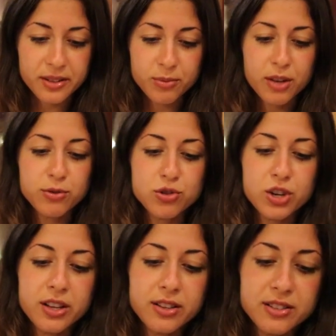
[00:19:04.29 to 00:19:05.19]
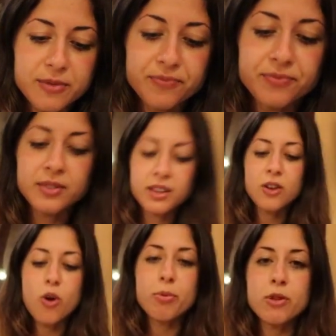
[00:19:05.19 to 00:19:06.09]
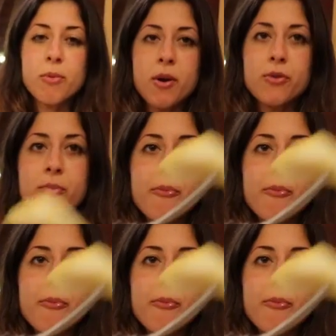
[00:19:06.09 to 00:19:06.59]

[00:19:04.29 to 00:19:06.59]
You have to try this. Open your mouth.